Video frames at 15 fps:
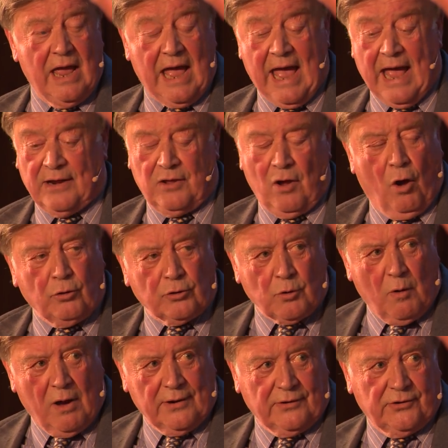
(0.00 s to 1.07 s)
and the older
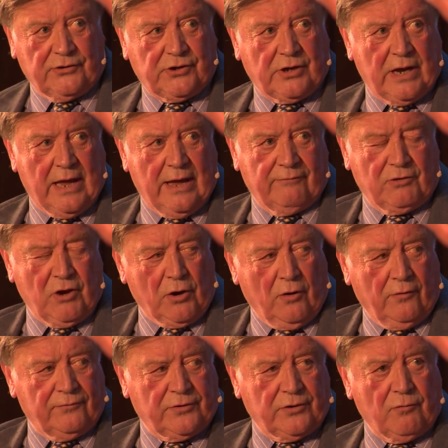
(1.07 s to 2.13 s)
ones have gone
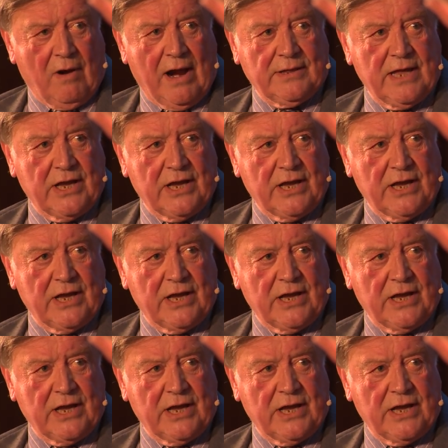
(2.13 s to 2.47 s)
off to the right.